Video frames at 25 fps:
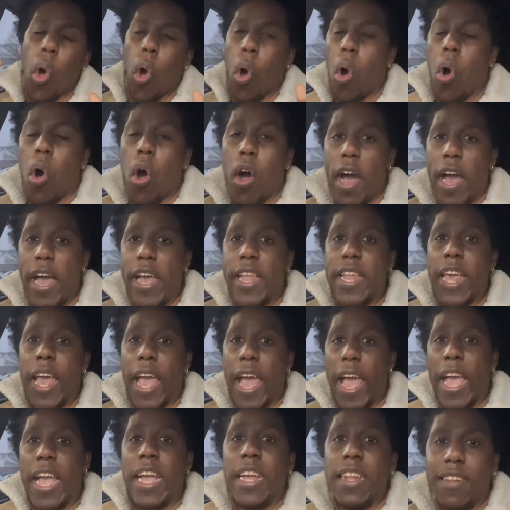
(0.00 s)
on
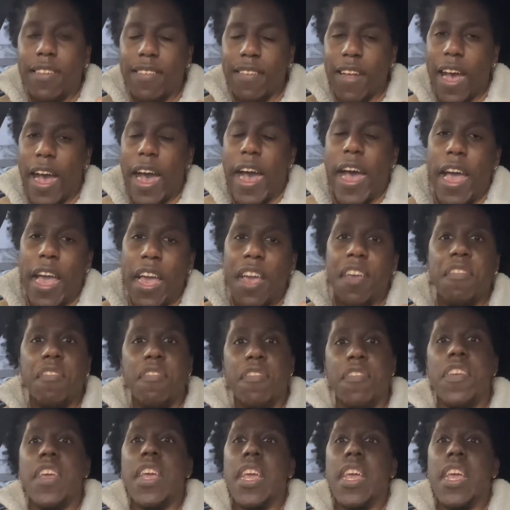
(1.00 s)
HIV.